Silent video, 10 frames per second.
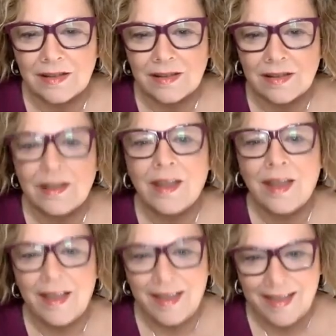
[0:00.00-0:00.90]

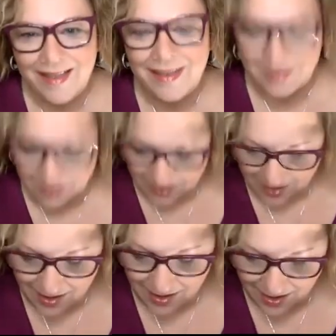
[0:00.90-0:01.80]
Yeah,
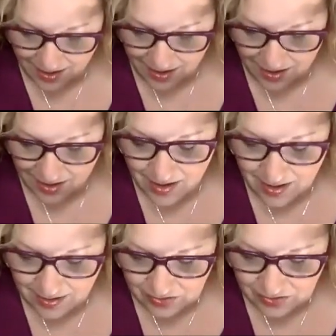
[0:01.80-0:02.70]
yeah.
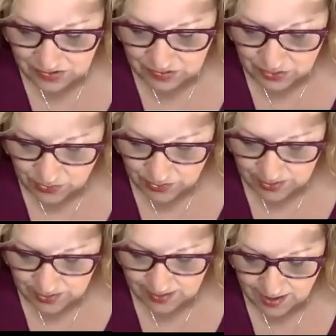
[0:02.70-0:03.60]
Now just
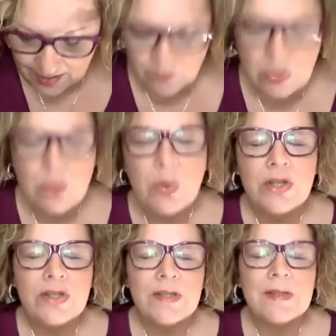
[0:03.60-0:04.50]
notice if you were
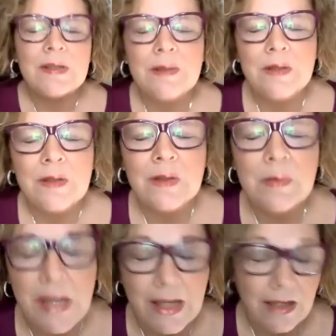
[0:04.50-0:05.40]
to
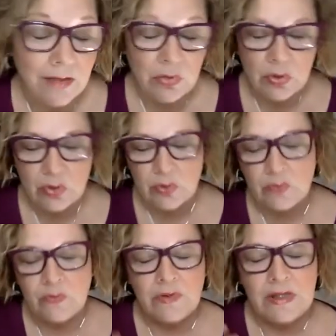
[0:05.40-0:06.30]
make it move
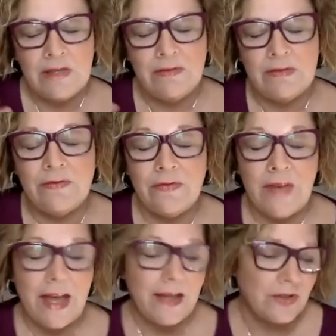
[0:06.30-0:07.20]
even
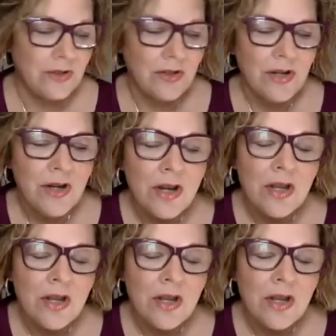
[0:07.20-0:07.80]
faster,